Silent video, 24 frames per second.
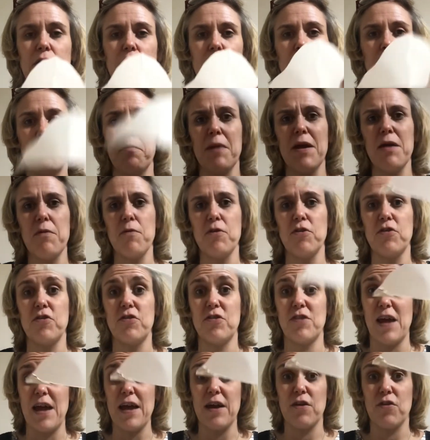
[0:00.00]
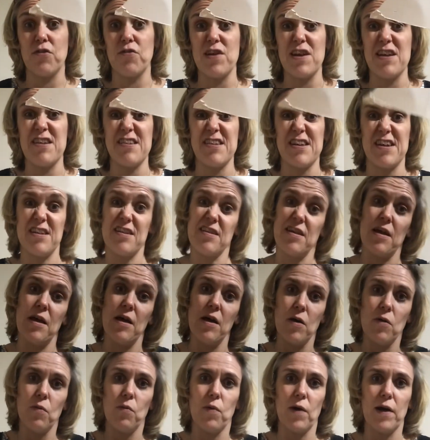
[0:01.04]
You might want to decorate it
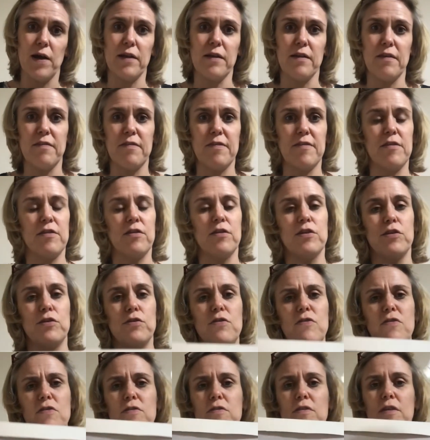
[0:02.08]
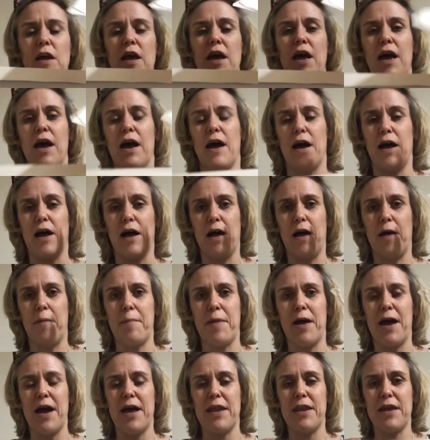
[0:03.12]
while it's still loose,
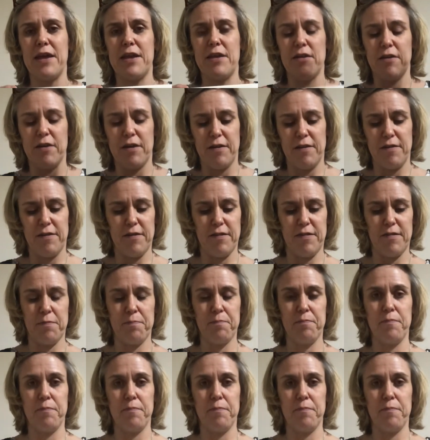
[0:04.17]
and then you can just